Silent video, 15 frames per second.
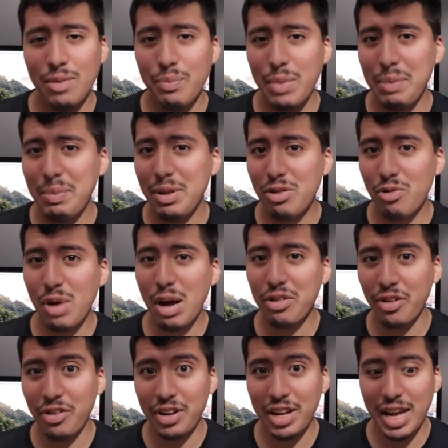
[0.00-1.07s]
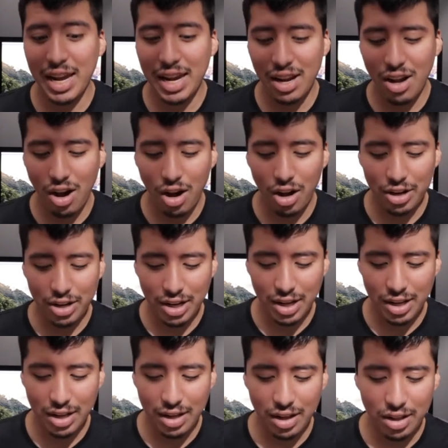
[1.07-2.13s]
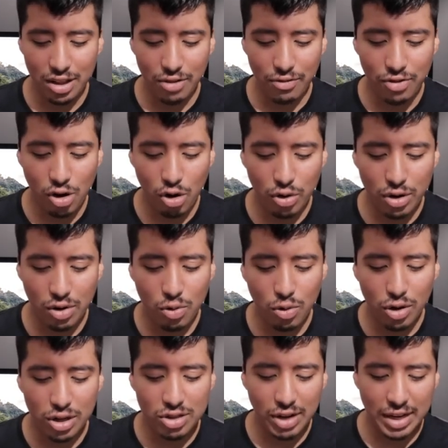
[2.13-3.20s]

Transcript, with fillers: maybe throughout the day on uh, the phone of course.